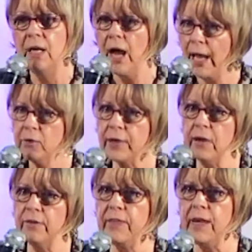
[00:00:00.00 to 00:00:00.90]
I don't care
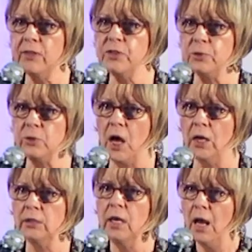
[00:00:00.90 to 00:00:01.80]
if they are too
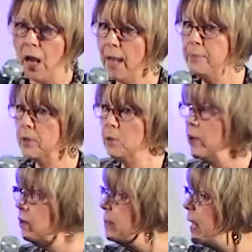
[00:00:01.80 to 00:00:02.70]
long. I'm going to
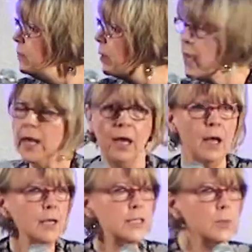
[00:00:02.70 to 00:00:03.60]
wear them anyway."
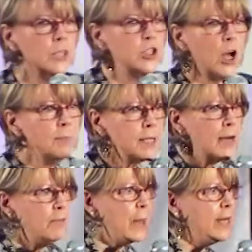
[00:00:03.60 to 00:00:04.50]
So he jumped out
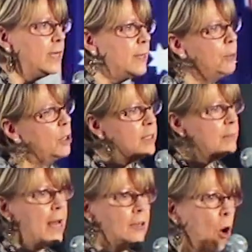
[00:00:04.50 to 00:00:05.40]
of bed and he pulled them
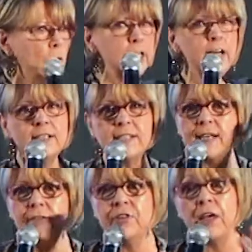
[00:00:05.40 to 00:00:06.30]
on only to
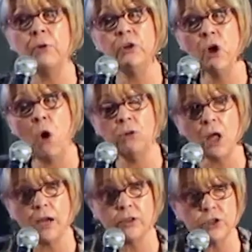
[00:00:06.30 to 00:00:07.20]
discover they were no
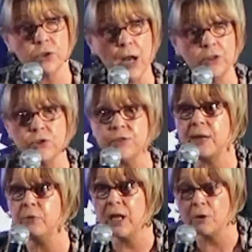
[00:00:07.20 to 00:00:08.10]
longer trousers, they were now